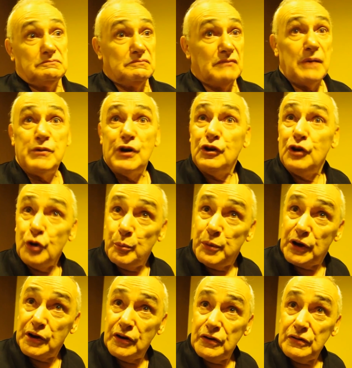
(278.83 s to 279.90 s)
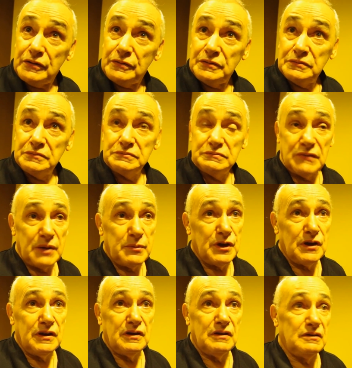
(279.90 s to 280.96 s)
maybe a little bigger, maybe
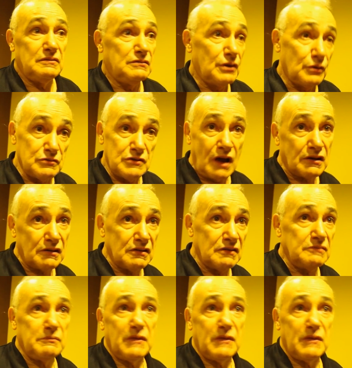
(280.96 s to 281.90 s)
a little younger,